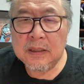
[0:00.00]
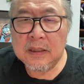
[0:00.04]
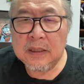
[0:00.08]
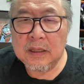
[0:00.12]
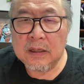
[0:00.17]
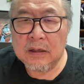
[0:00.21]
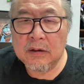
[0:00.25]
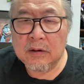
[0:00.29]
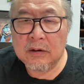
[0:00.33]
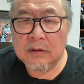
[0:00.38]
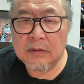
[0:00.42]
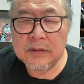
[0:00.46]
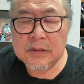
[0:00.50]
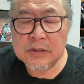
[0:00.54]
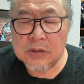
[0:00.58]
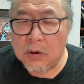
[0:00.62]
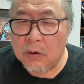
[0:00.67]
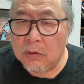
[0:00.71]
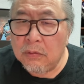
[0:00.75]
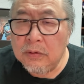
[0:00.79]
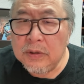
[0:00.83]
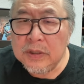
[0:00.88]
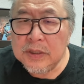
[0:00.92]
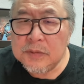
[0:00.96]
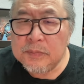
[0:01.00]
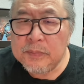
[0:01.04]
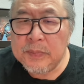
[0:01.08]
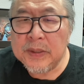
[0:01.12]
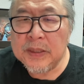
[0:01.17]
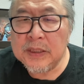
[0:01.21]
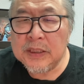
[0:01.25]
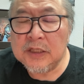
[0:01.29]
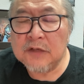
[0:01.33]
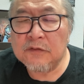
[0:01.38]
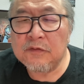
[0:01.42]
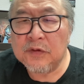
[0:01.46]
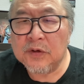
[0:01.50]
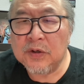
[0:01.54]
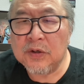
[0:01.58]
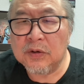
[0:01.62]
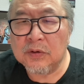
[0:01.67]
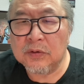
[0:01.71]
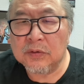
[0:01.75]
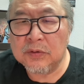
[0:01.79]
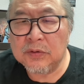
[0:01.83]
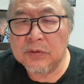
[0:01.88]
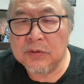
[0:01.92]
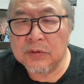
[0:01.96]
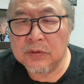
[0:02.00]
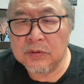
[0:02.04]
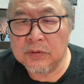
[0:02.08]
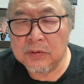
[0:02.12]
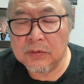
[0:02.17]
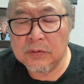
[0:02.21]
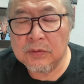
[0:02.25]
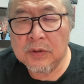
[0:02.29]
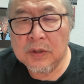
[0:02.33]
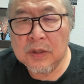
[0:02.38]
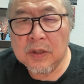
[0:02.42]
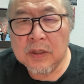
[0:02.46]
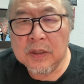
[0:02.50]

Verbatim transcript: you know, it's always been difficult to,